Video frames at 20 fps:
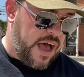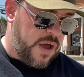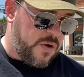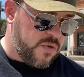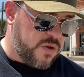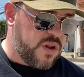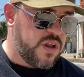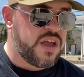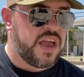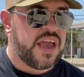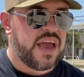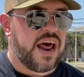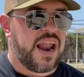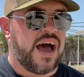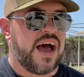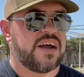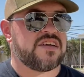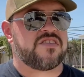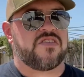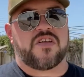Looking at
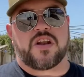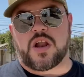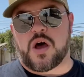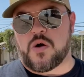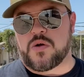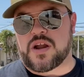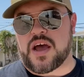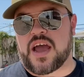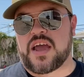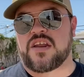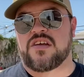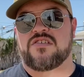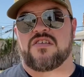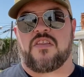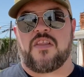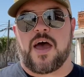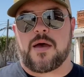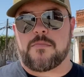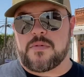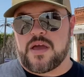highs in the low 90s,
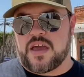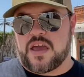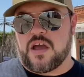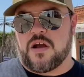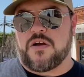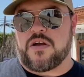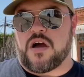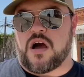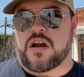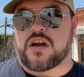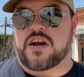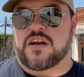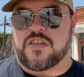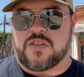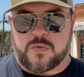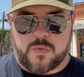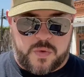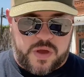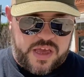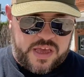and that may carry on into
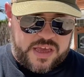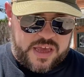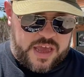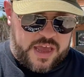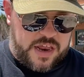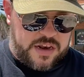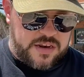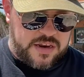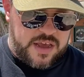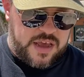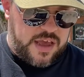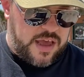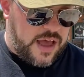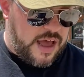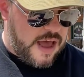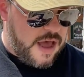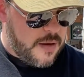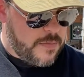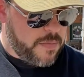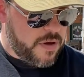the weekend.
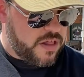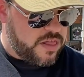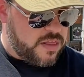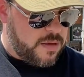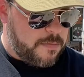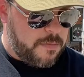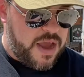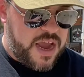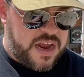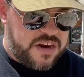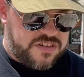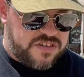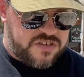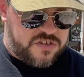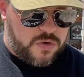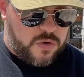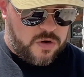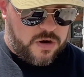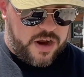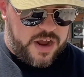But the main
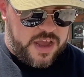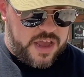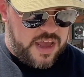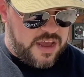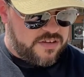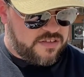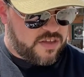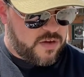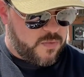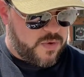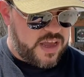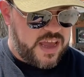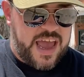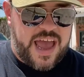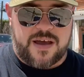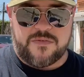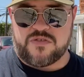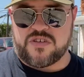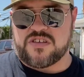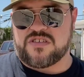story is that we
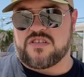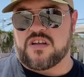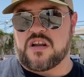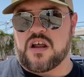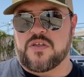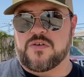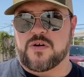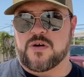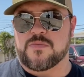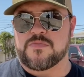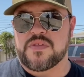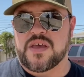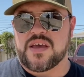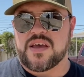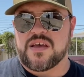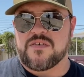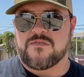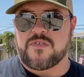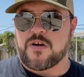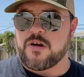have just another
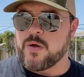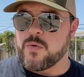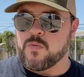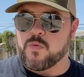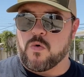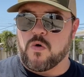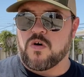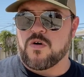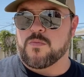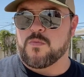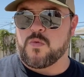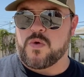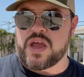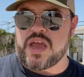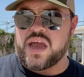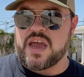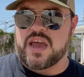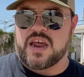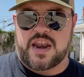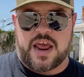very warm
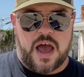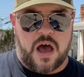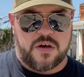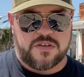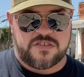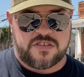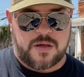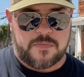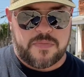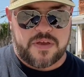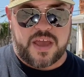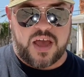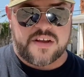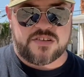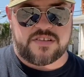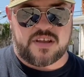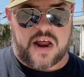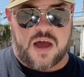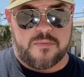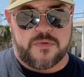week. Now, something
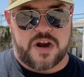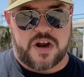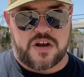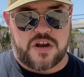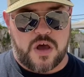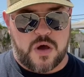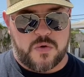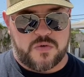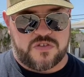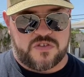else that I want to note,